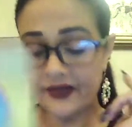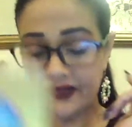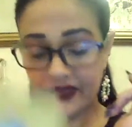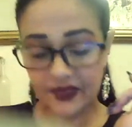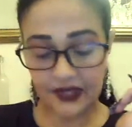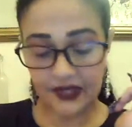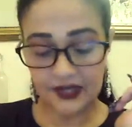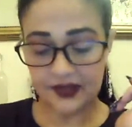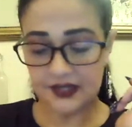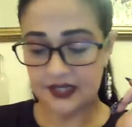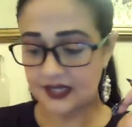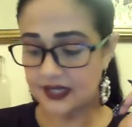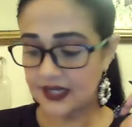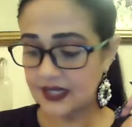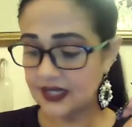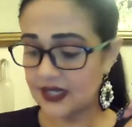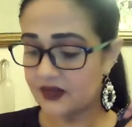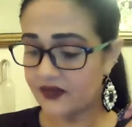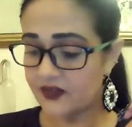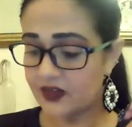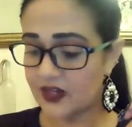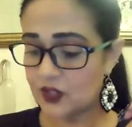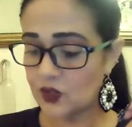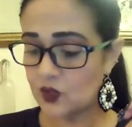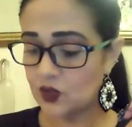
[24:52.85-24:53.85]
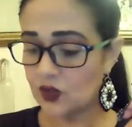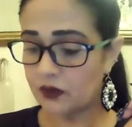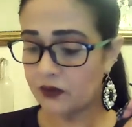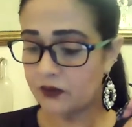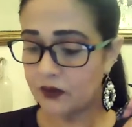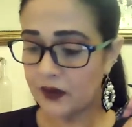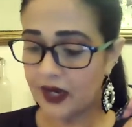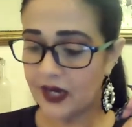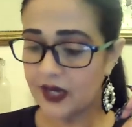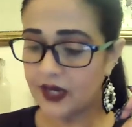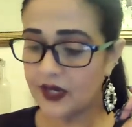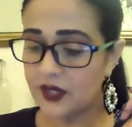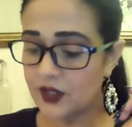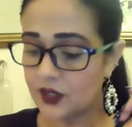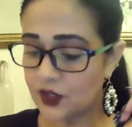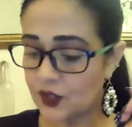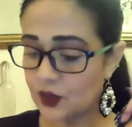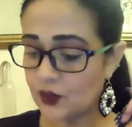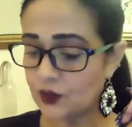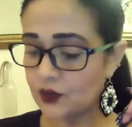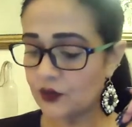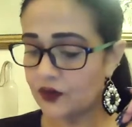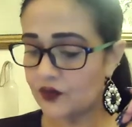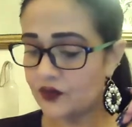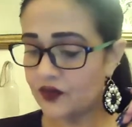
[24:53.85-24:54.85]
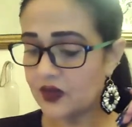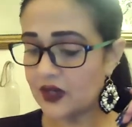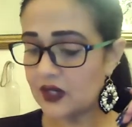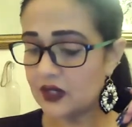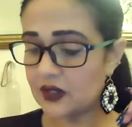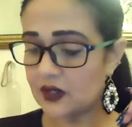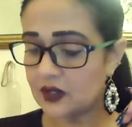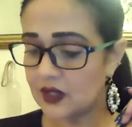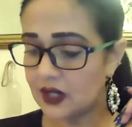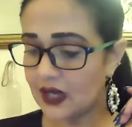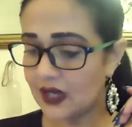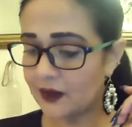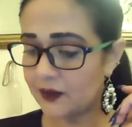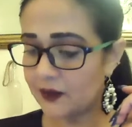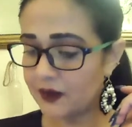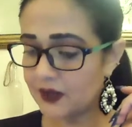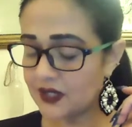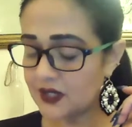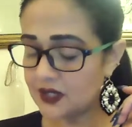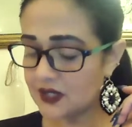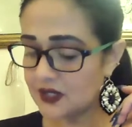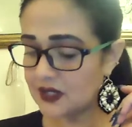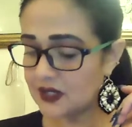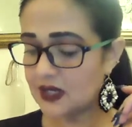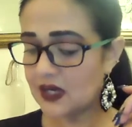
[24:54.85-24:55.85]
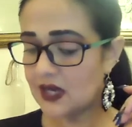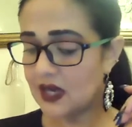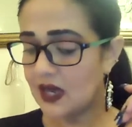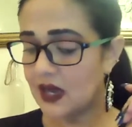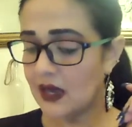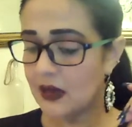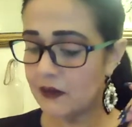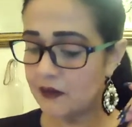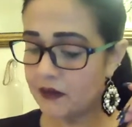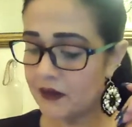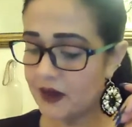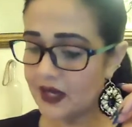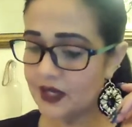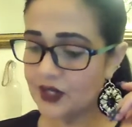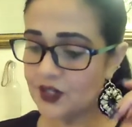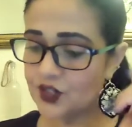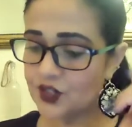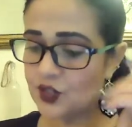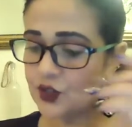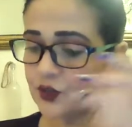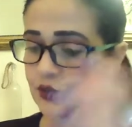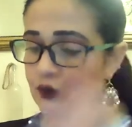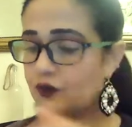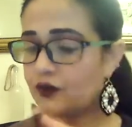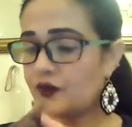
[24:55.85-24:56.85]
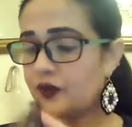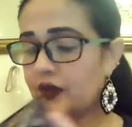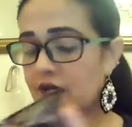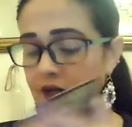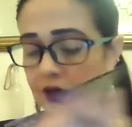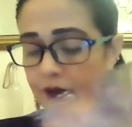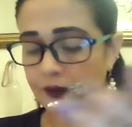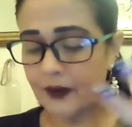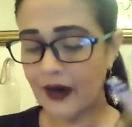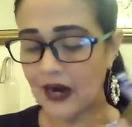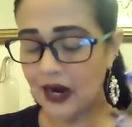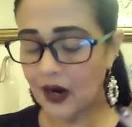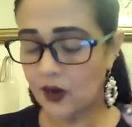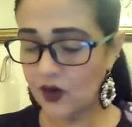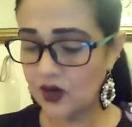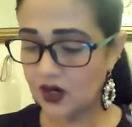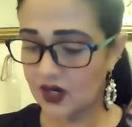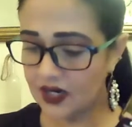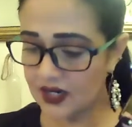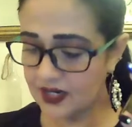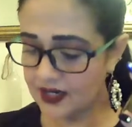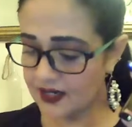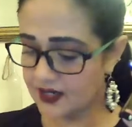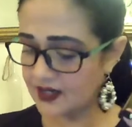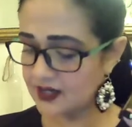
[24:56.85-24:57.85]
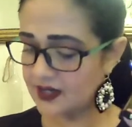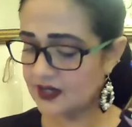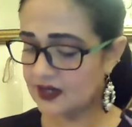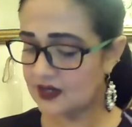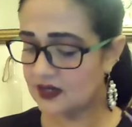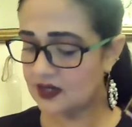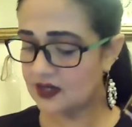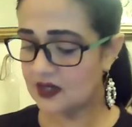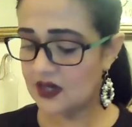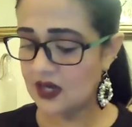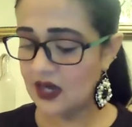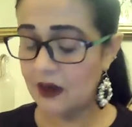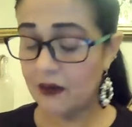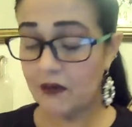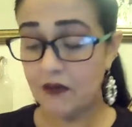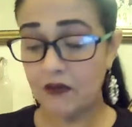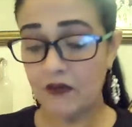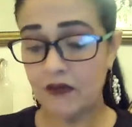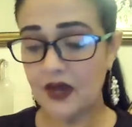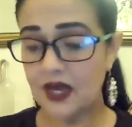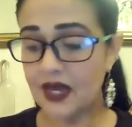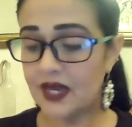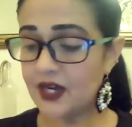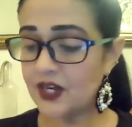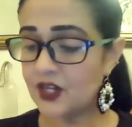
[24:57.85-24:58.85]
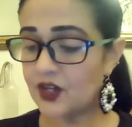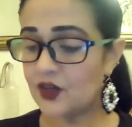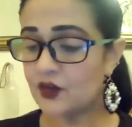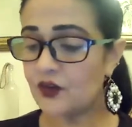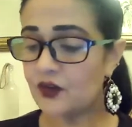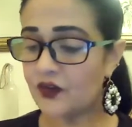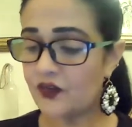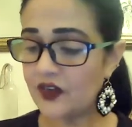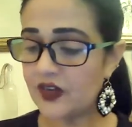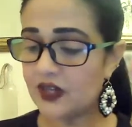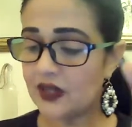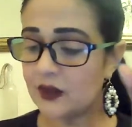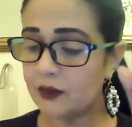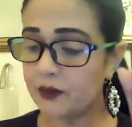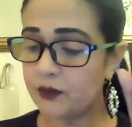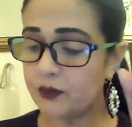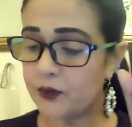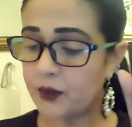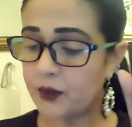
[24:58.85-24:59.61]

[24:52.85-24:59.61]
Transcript: I think this individual made you feel helpless, made you feel powerless, made you feel